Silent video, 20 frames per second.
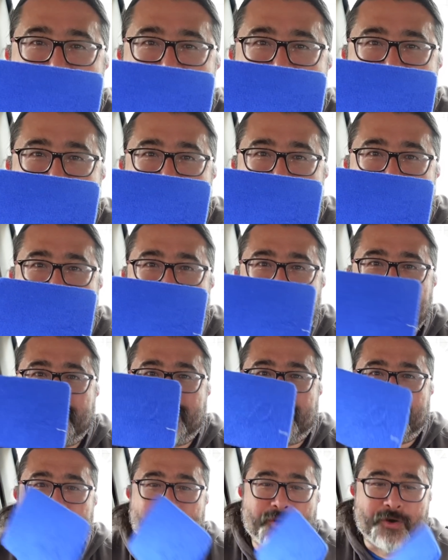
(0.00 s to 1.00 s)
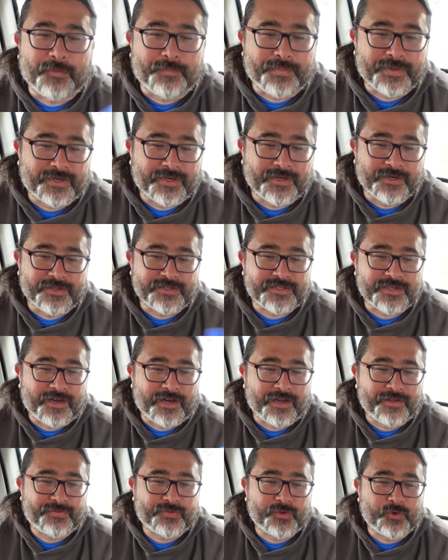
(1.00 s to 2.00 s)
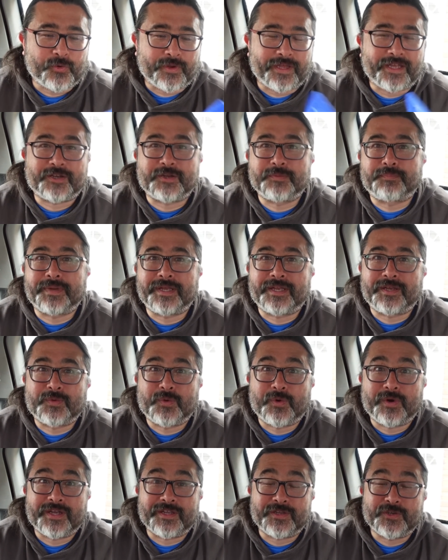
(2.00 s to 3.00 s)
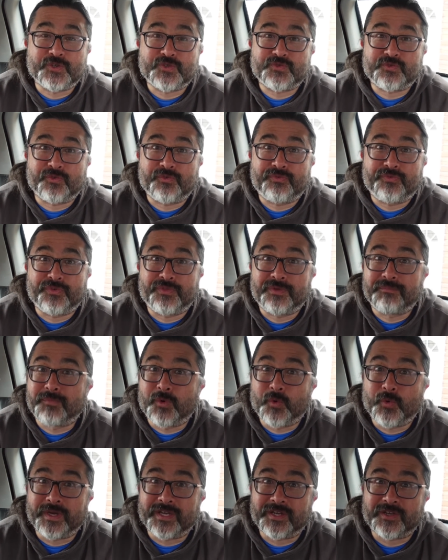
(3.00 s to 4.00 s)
this little thing I got because I thought it could be quite useful for the morning